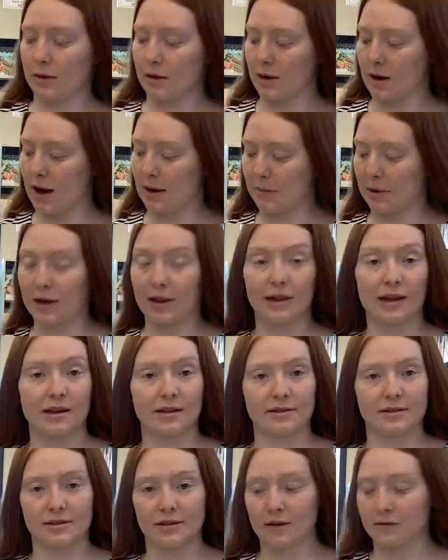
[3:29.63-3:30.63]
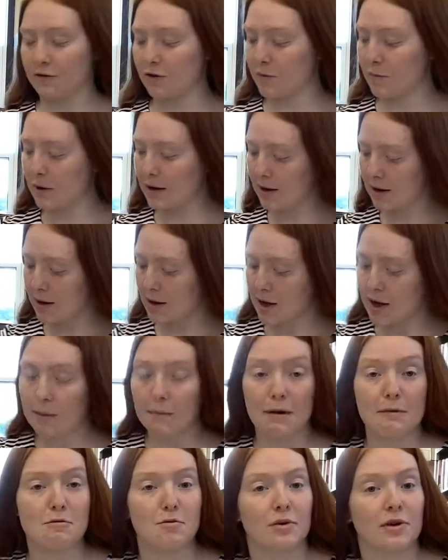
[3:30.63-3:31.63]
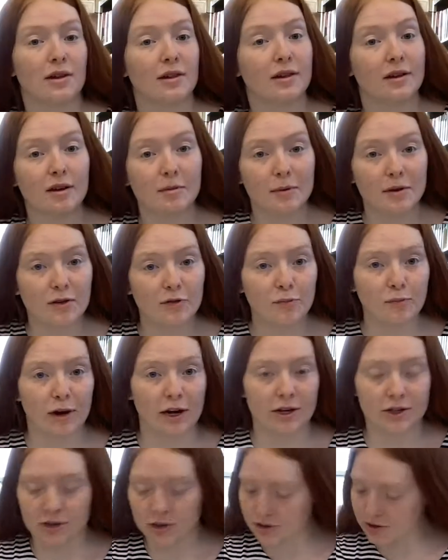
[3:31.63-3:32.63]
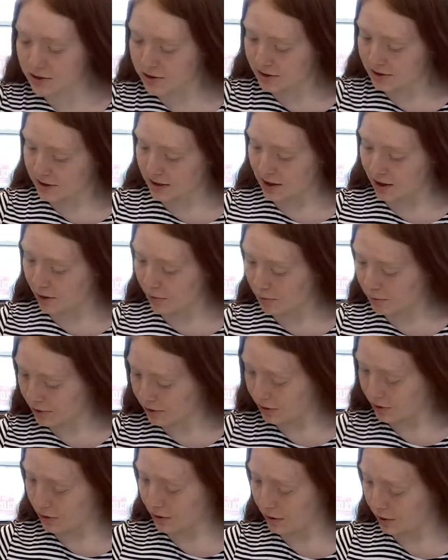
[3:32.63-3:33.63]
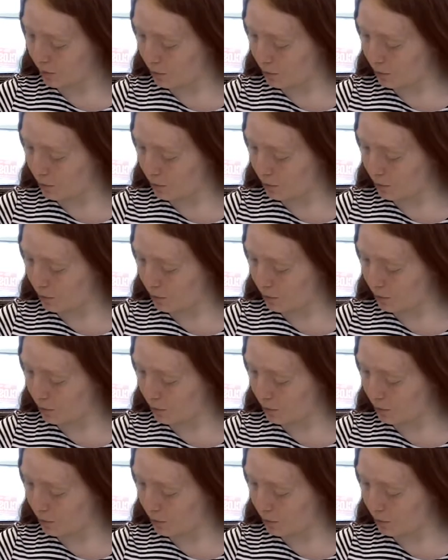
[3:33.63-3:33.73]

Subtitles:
I'm going to let it sit for a bit, maybe put a little bit of pressure just to help with the